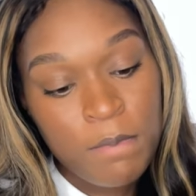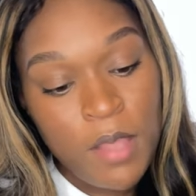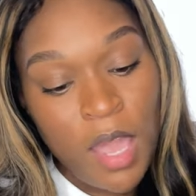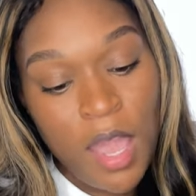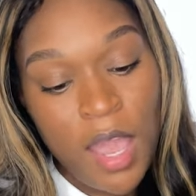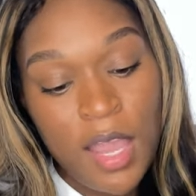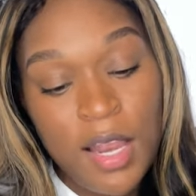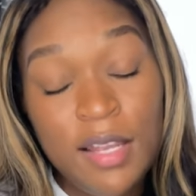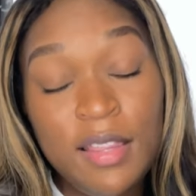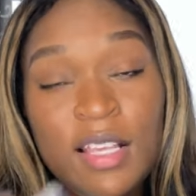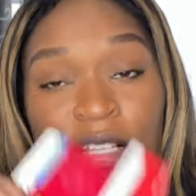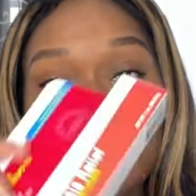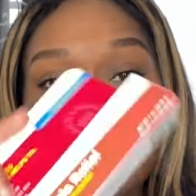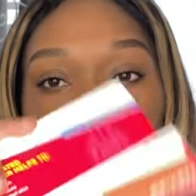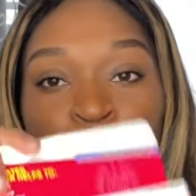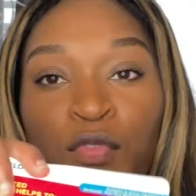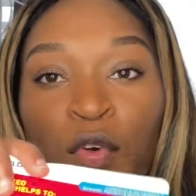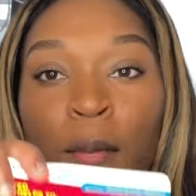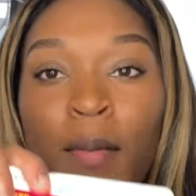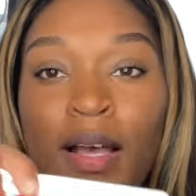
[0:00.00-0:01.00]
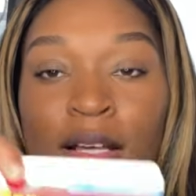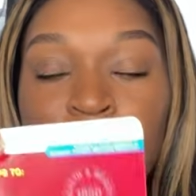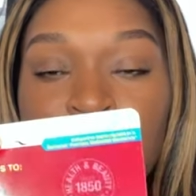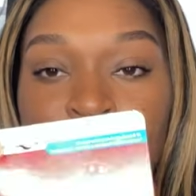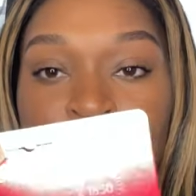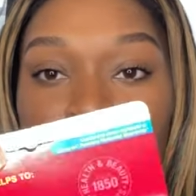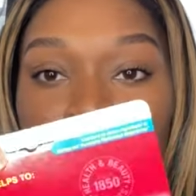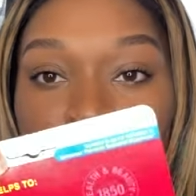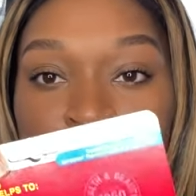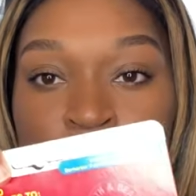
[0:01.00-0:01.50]
and this is for
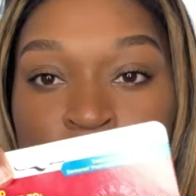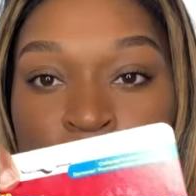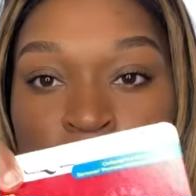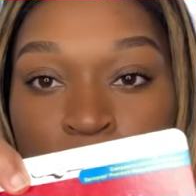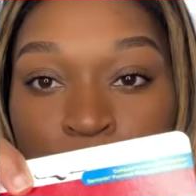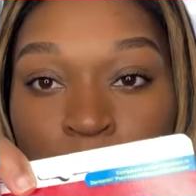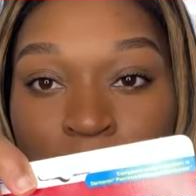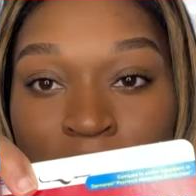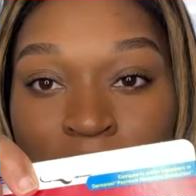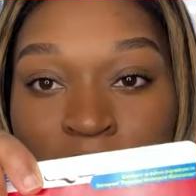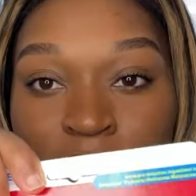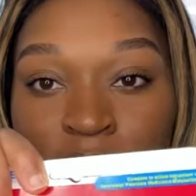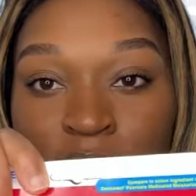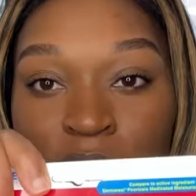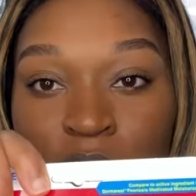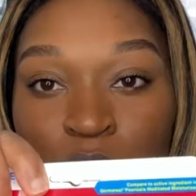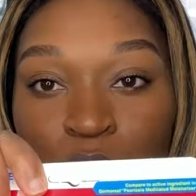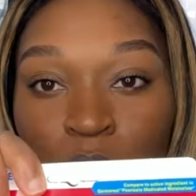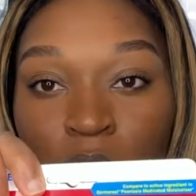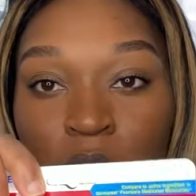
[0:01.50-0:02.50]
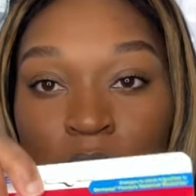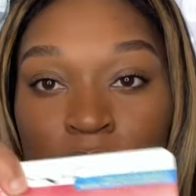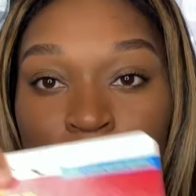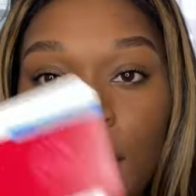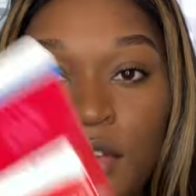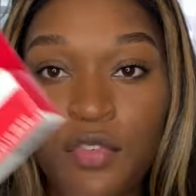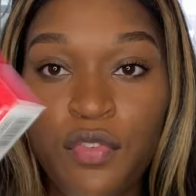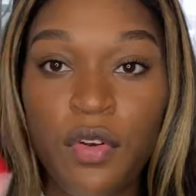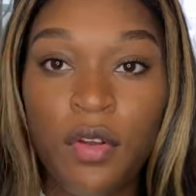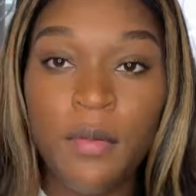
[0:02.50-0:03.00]
myself, psoriasis
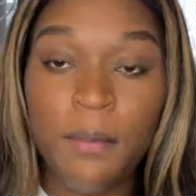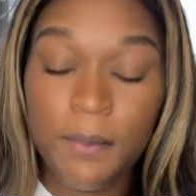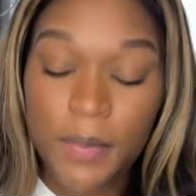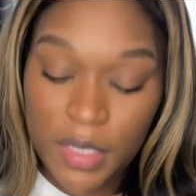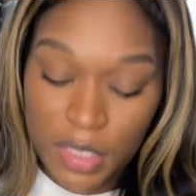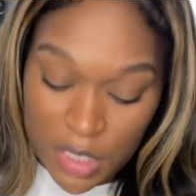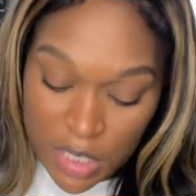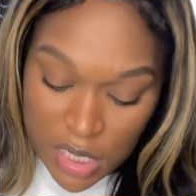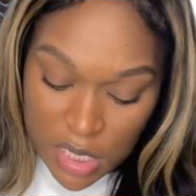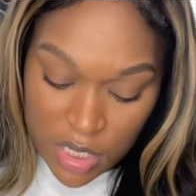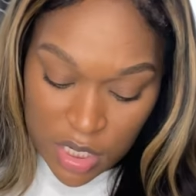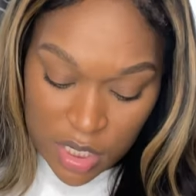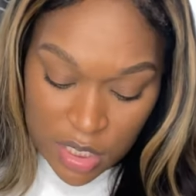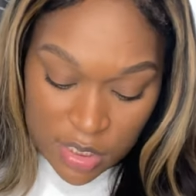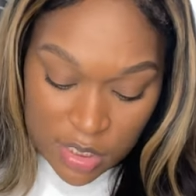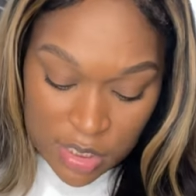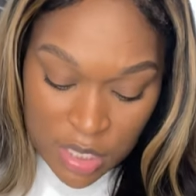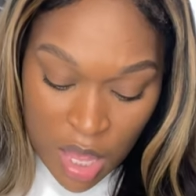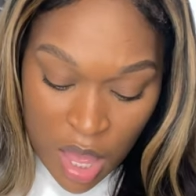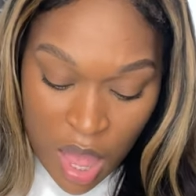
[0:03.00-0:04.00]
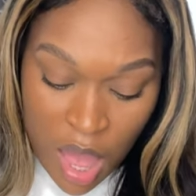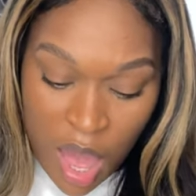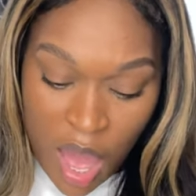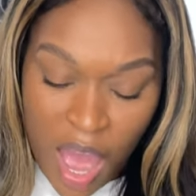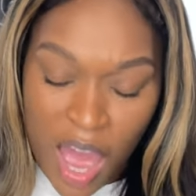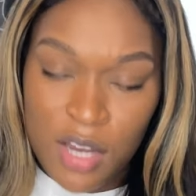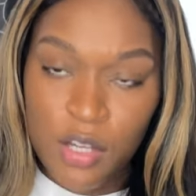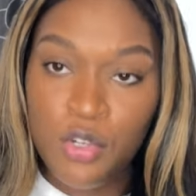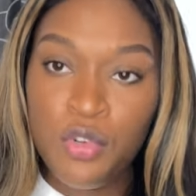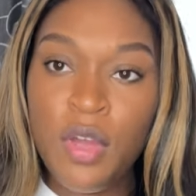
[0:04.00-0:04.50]
relief, because
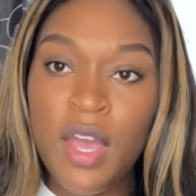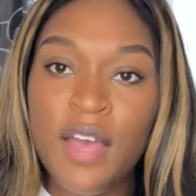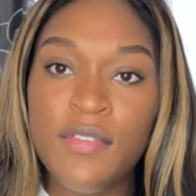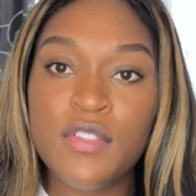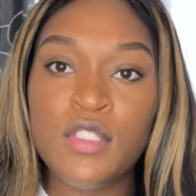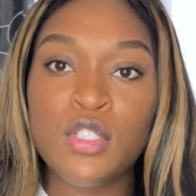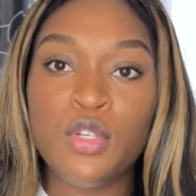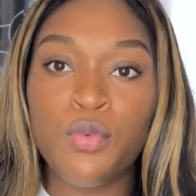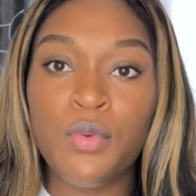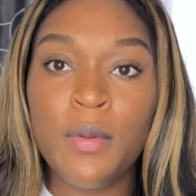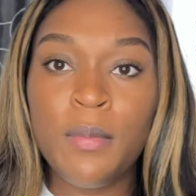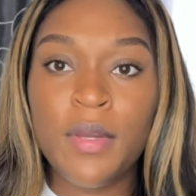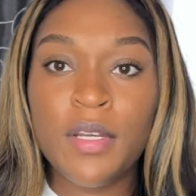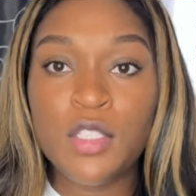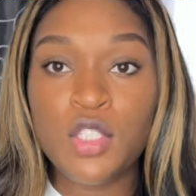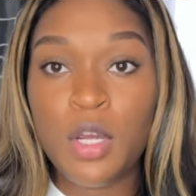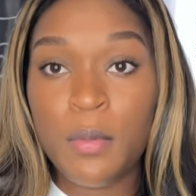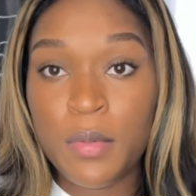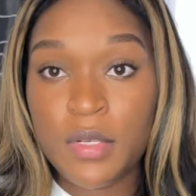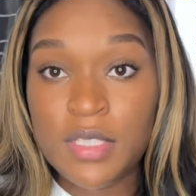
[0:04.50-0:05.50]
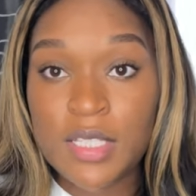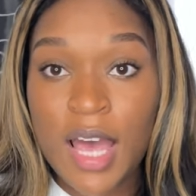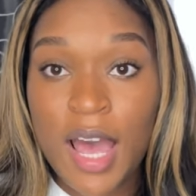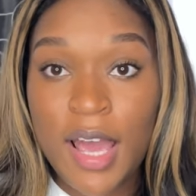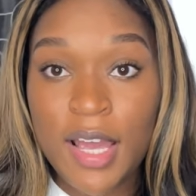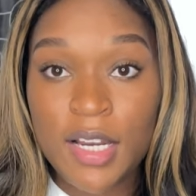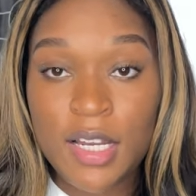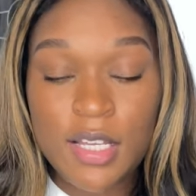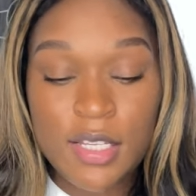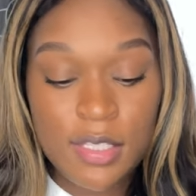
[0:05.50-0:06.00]
I do have seborrheic
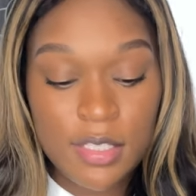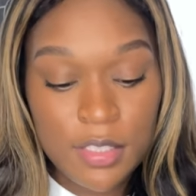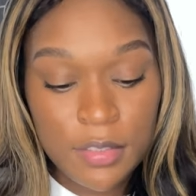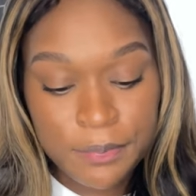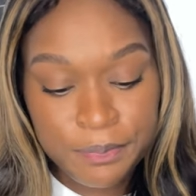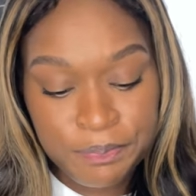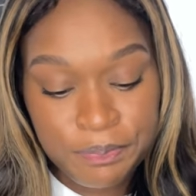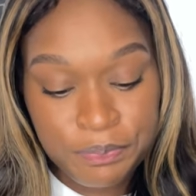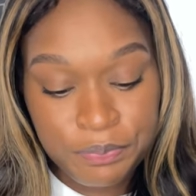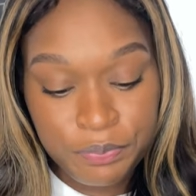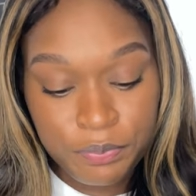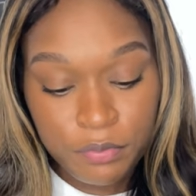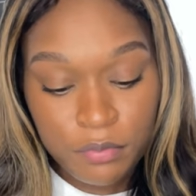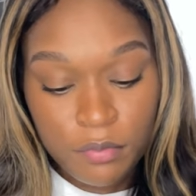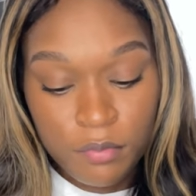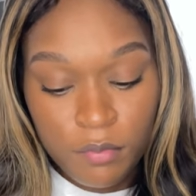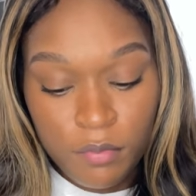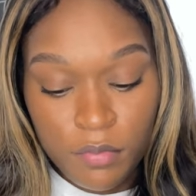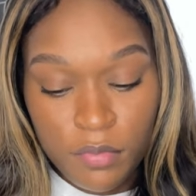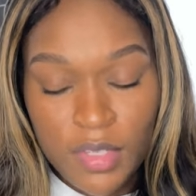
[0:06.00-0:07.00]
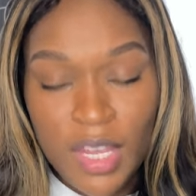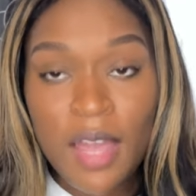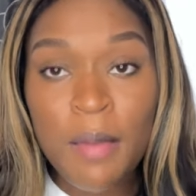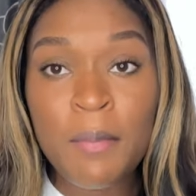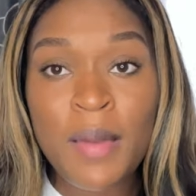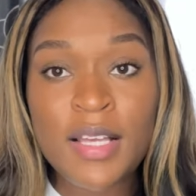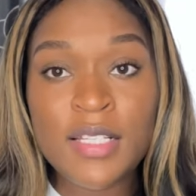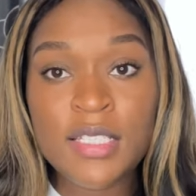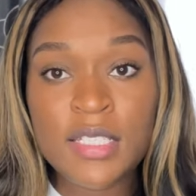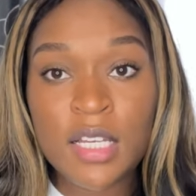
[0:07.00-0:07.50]
dermatitis, and
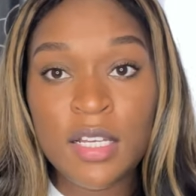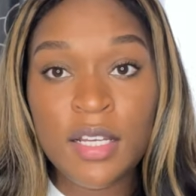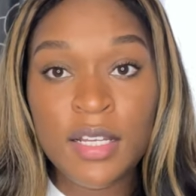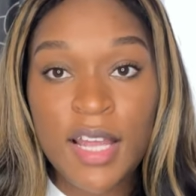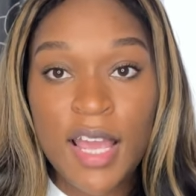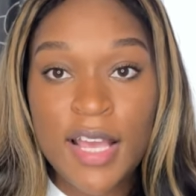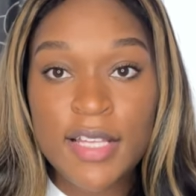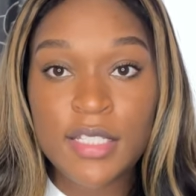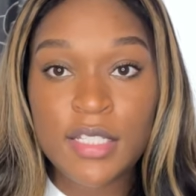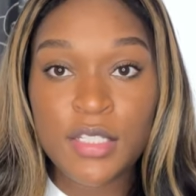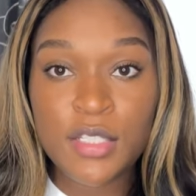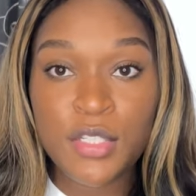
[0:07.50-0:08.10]
my son has it